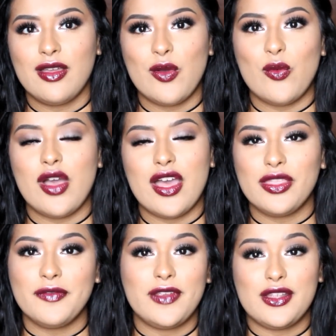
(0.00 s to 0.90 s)
what
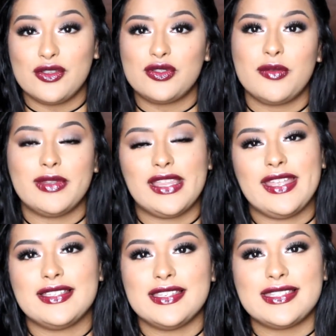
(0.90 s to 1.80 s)
other videos you would
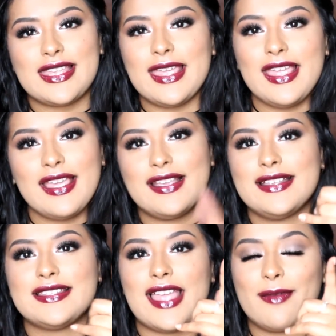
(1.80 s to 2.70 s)
like to see
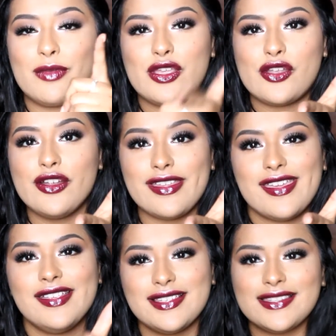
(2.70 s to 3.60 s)
because I'm
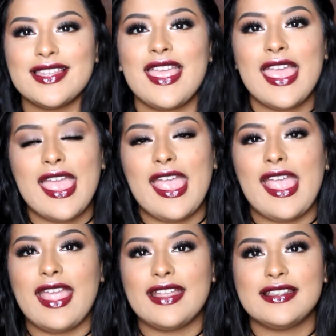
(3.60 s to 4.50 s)
curious.
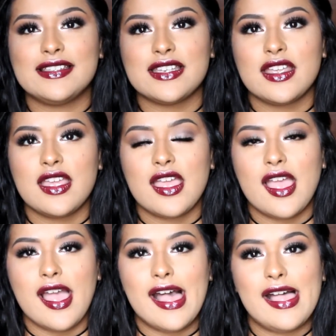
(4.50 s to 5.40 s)
And
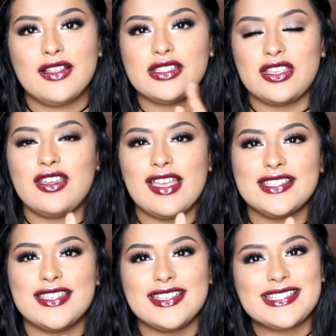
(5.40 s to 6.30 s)
I'll see you
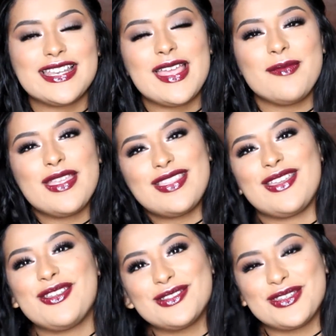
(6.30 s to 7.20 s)
guys next time and
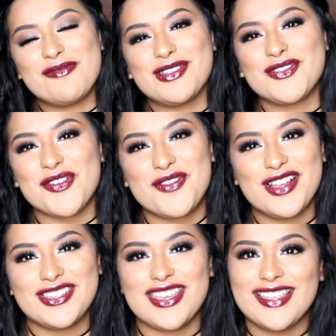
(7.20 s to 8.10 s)
thank you so much for
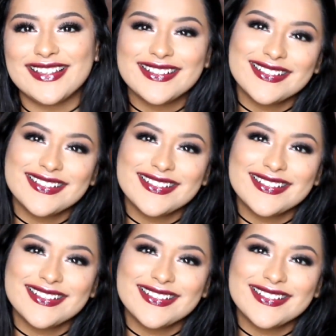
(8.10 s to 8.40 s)
watching.